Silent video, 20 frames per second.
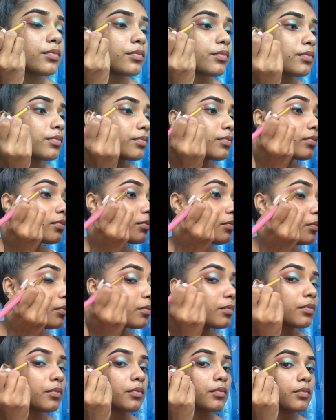the end
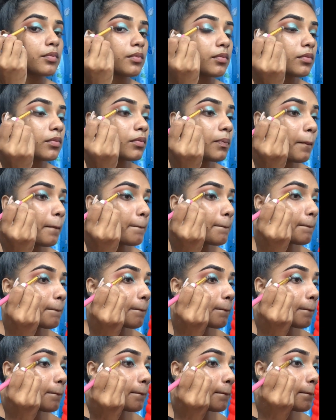of the
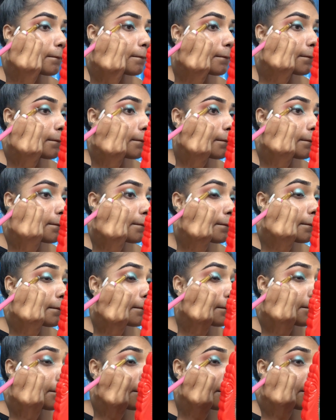eyeliner,
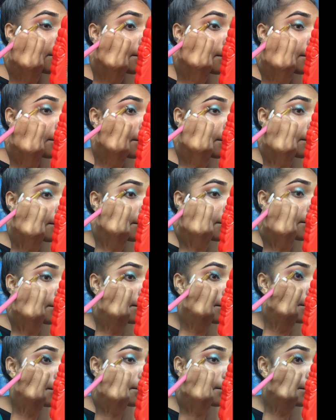as you can see.
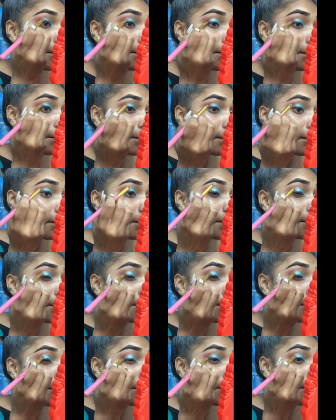
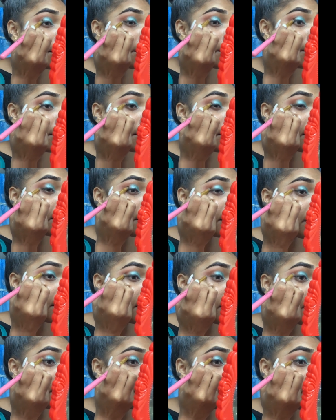And then I'm gonna
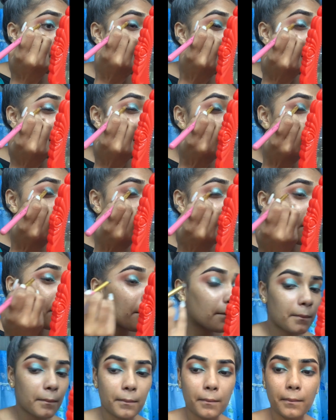use a small
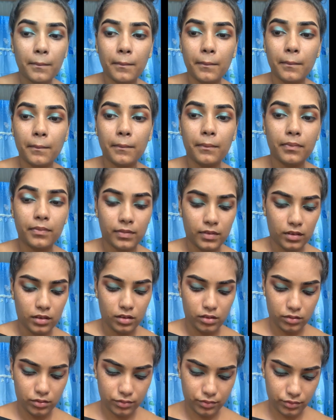blending brush to
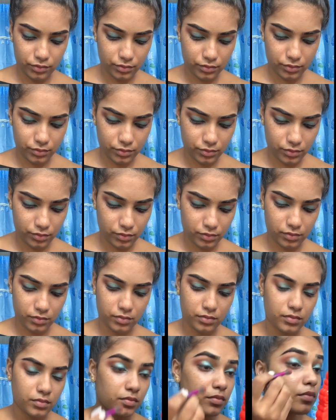just blend in